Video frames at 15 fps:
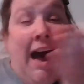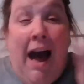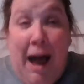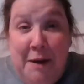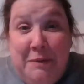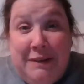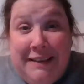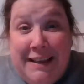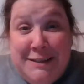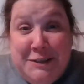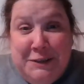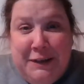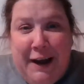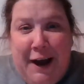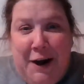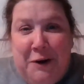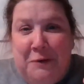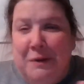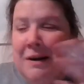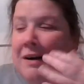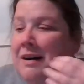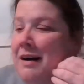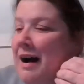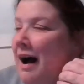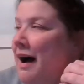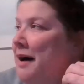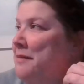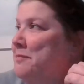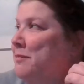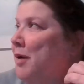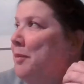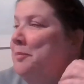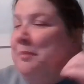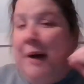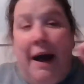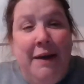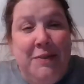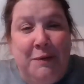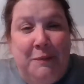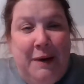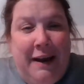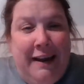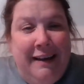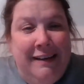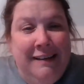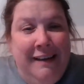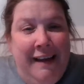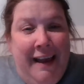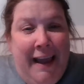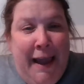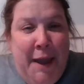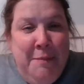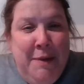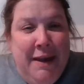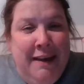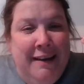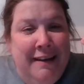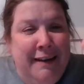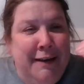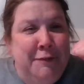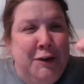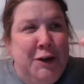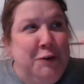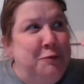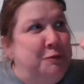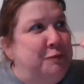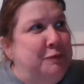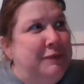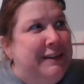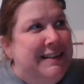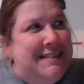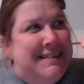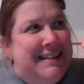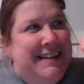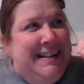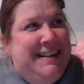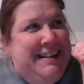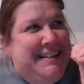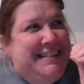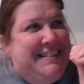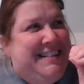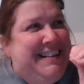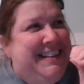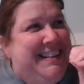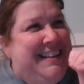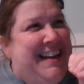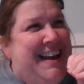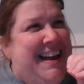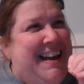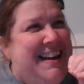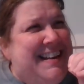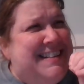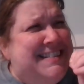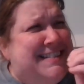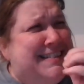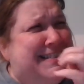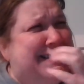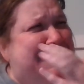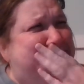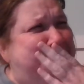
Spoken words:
I will let you go. By the way, Amy, if you're listening to this,